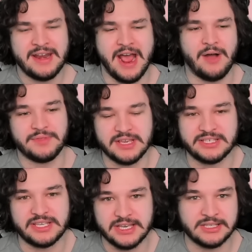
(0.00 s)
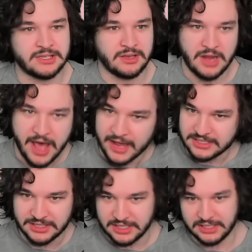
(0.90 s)
Now, this is
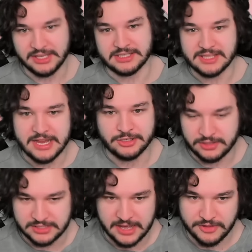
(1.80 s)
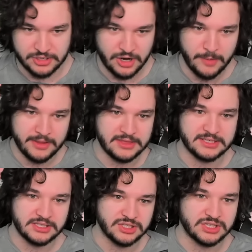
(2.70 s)
not the list that took down the tournament.
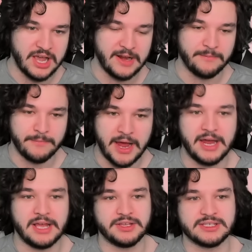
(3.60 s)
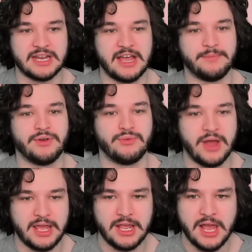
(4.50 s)
This is just kind of my list I've been
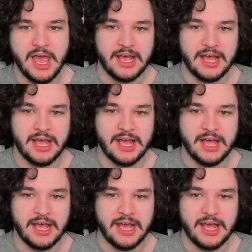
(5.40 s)
running.